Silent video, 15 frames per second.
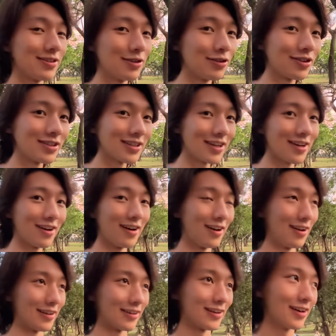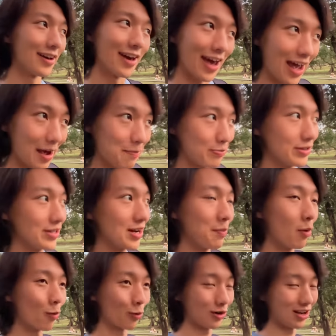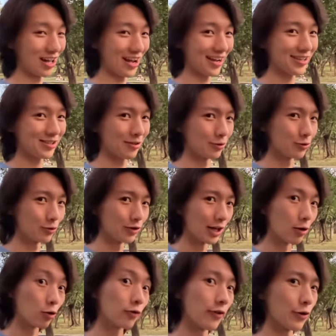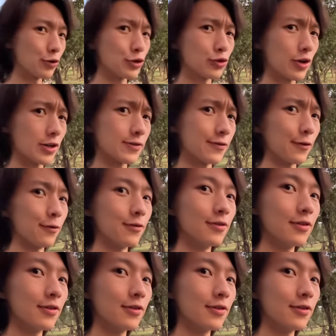Do you think they are like happier, more relaxed, or do they look very stressful?